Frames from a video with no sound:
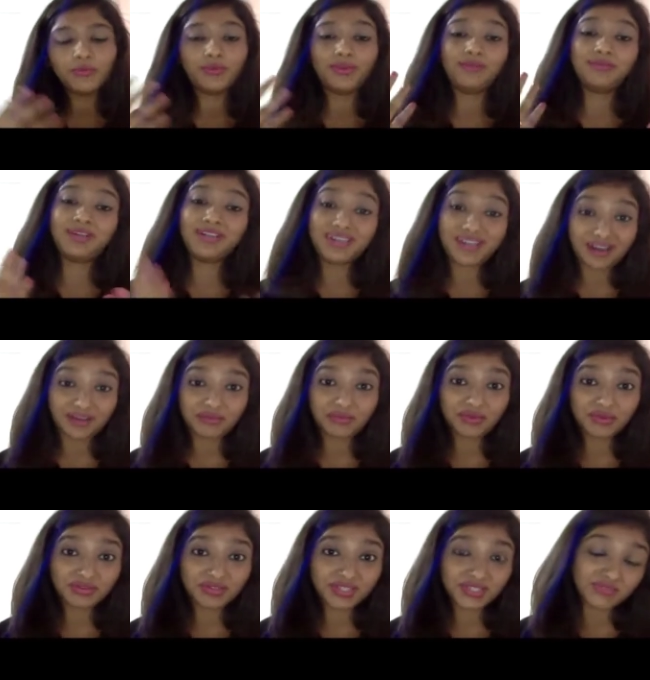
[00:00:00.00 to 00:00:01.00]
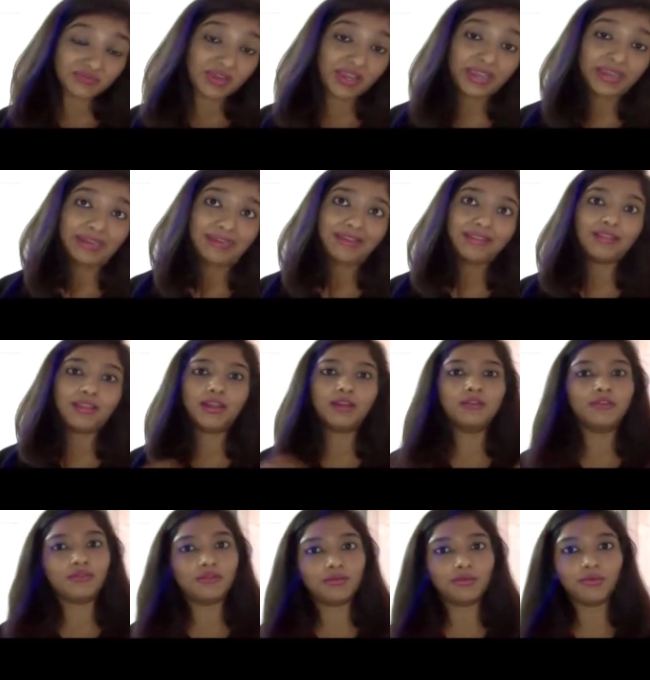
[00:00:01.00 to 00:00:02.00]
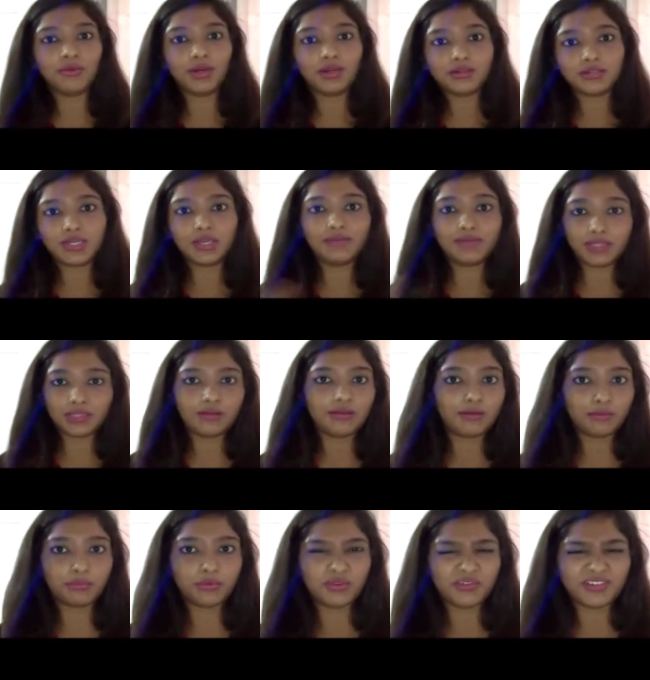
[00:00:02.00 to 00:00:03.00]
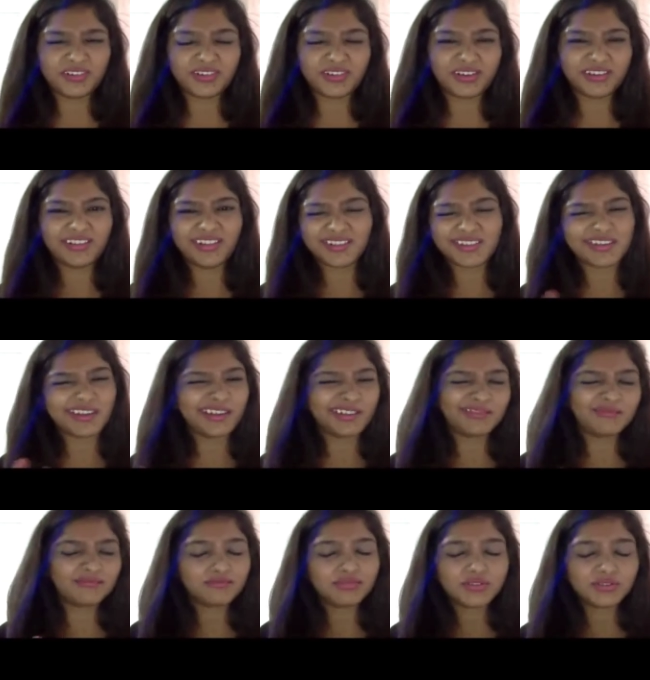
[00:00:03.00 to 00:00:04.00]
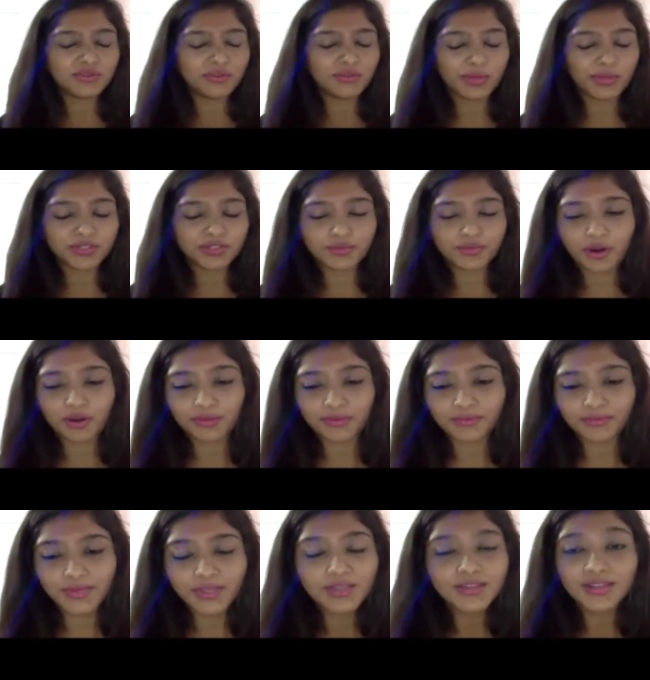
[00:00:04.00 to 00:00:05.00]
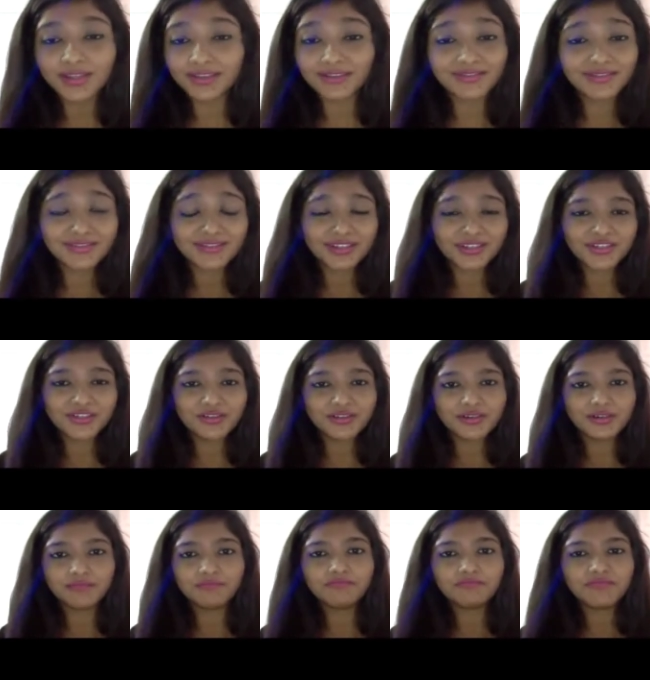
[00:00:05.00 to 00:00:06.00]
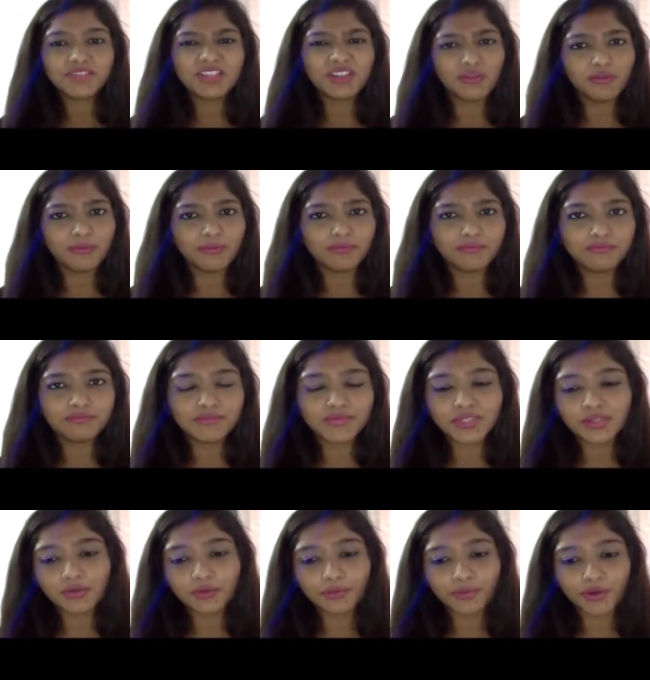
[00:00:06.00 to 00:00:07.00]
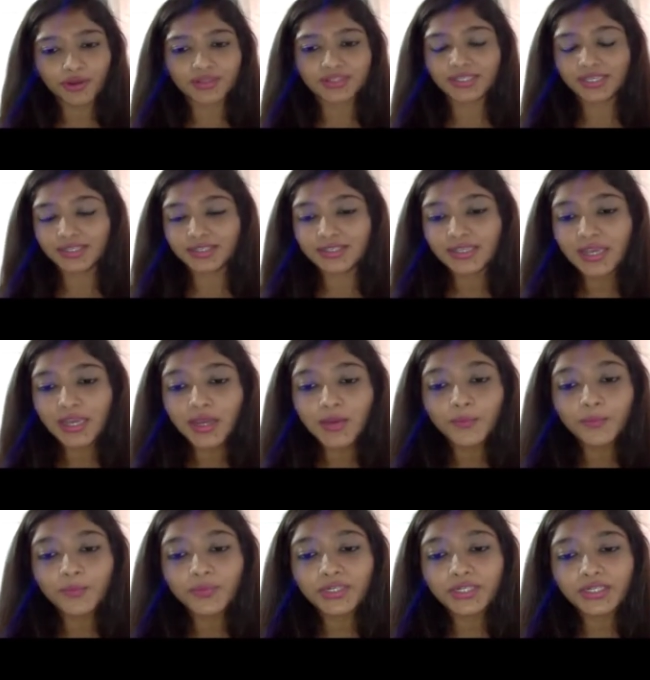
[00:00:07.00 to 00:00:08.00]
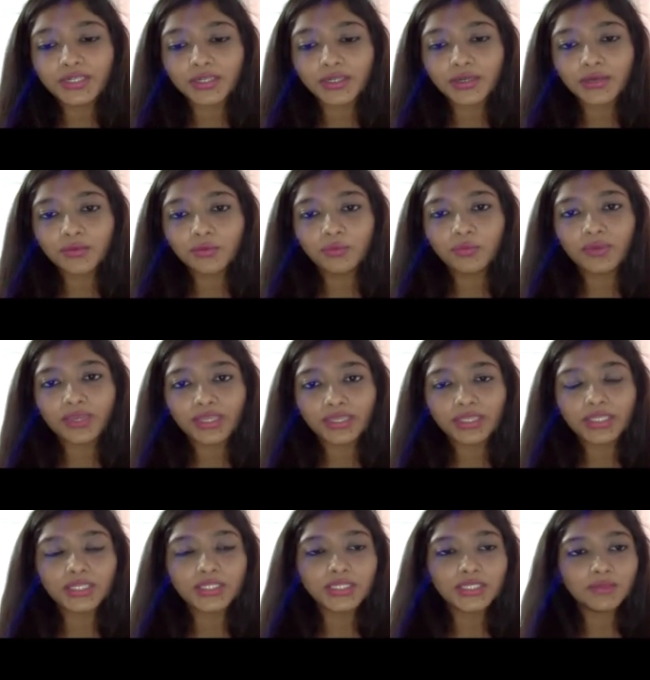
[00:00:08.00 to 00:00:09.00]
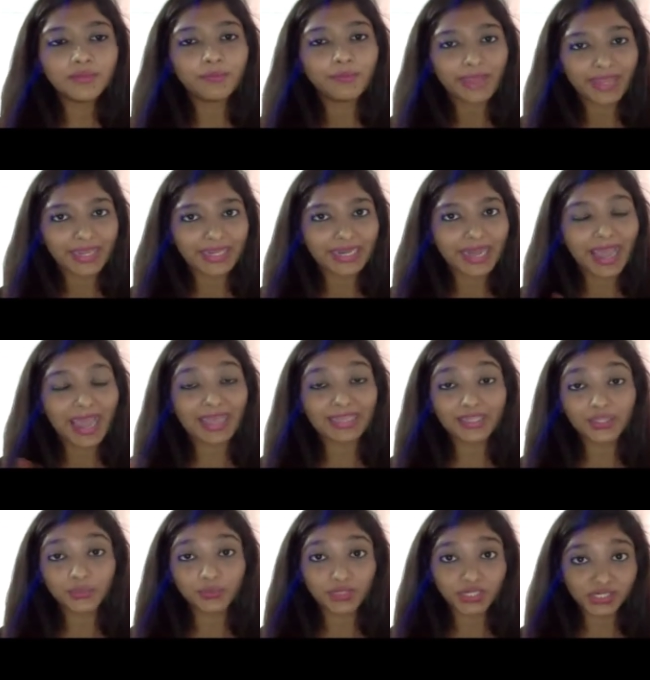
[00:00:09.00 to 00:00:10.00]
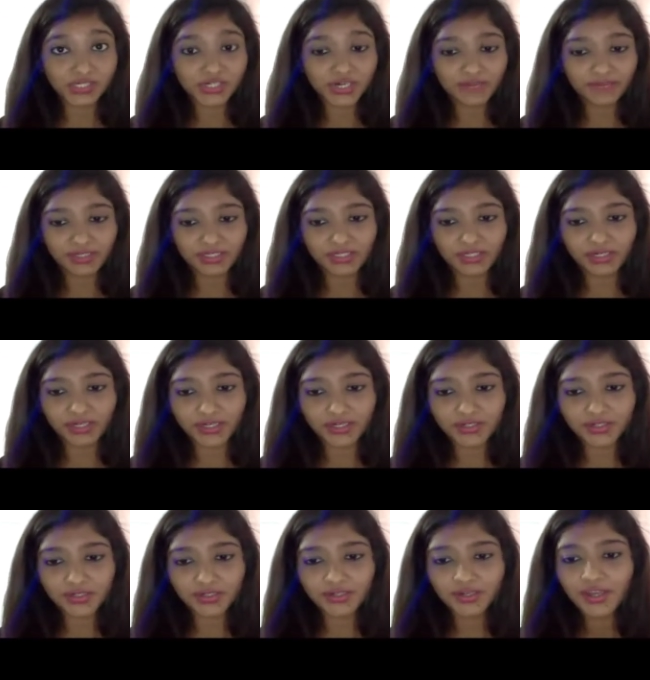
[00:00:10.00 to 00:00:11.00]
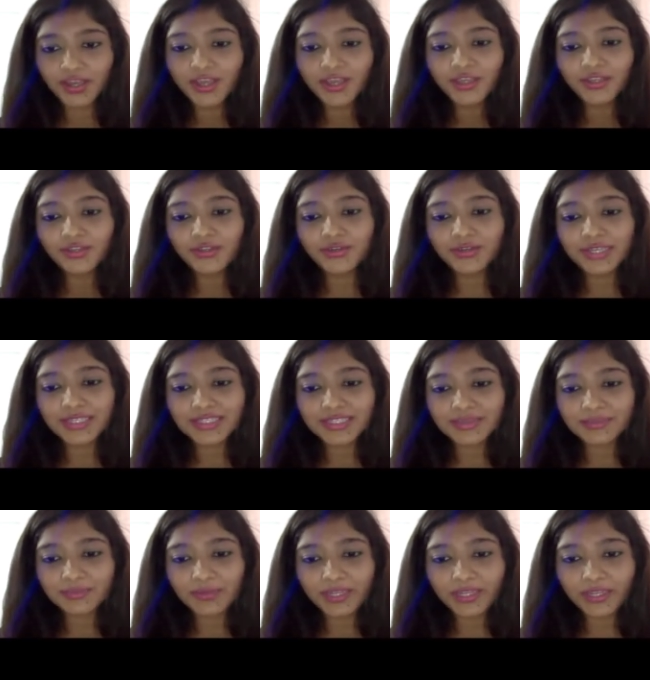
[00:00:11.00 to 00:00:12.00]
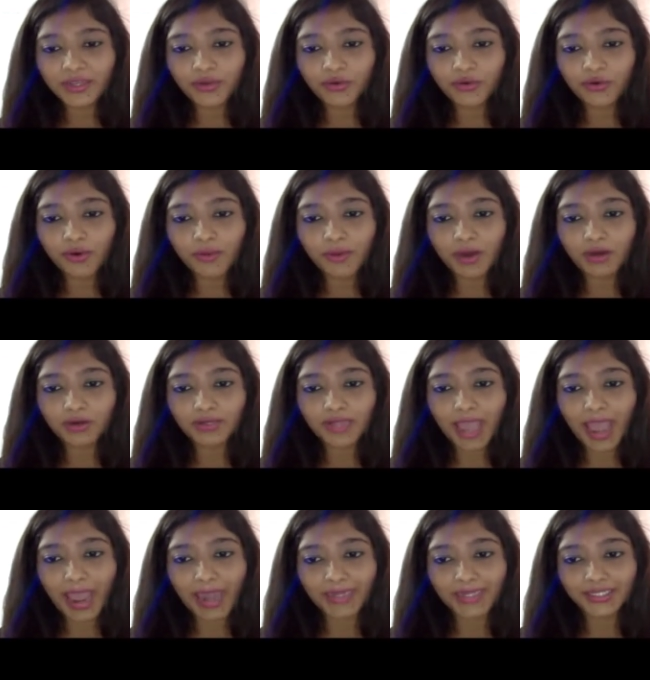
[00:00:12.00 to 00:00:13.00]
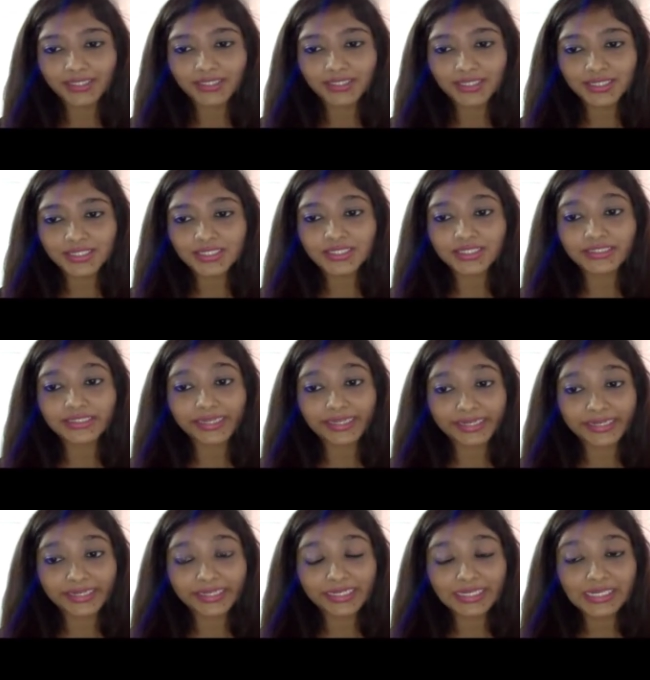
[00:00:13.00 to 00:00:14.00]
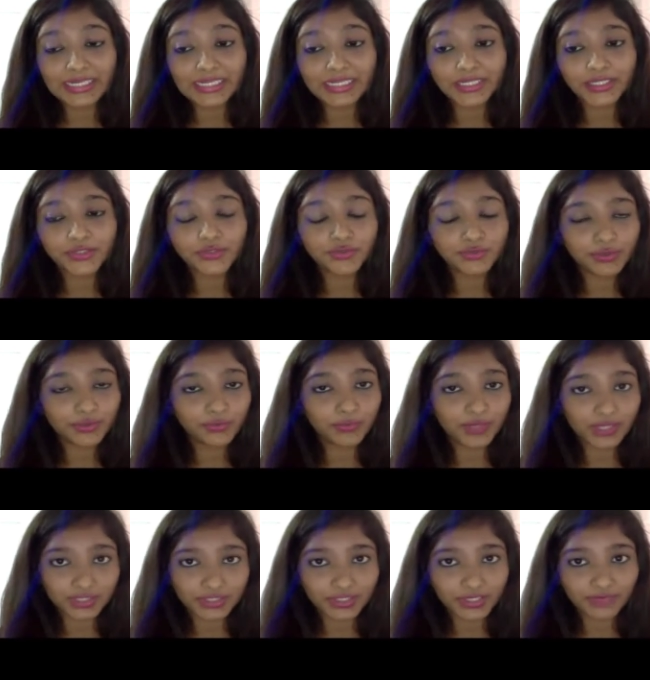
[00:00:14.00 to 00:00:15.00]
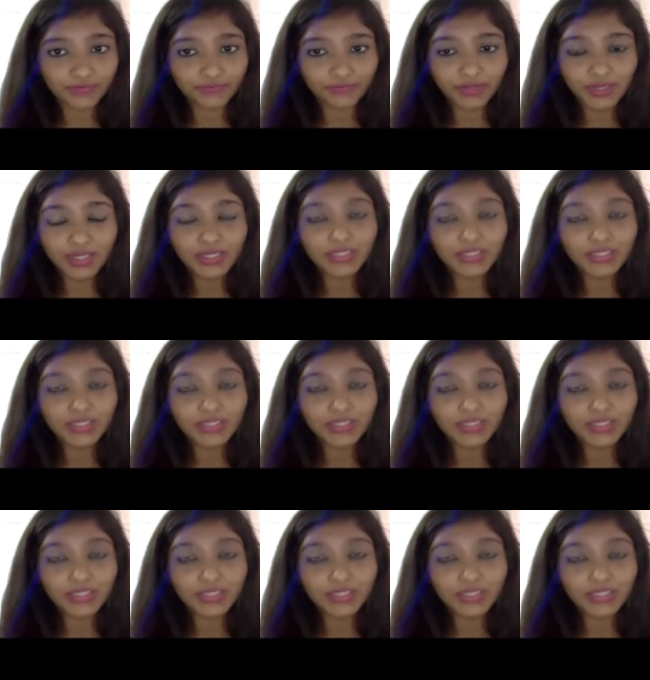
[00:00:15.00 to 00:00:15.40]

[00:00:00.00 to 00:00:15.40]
We will download this file and then go to Workdrive and then upload it, right? That's like so much problem. It's such a slow process. But with the mail and the Workdrive integration, you can simply go about adding this directly to the Workdrive